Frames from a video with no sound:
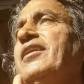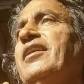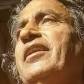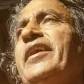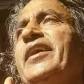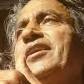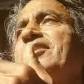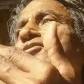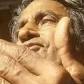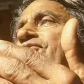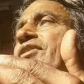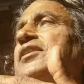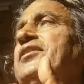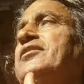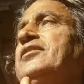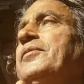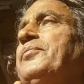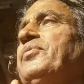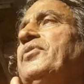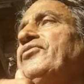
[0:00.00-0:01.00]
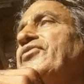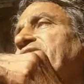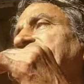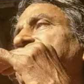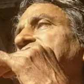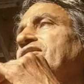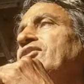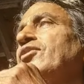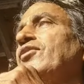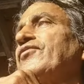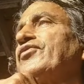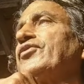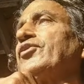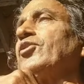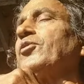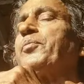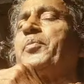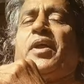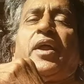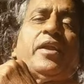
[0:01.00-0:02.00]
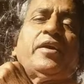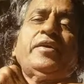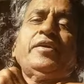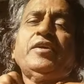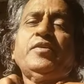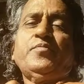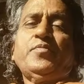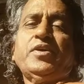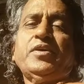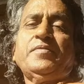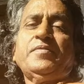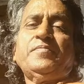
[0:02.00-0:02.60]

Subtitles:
linked with the perfection of your pranayama.